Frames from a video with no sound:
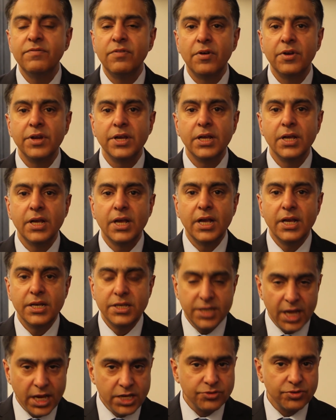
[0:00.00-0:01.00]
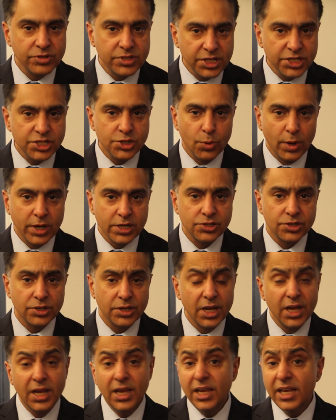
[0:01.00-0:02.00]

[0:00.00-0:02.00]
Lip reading: very dangerous situation.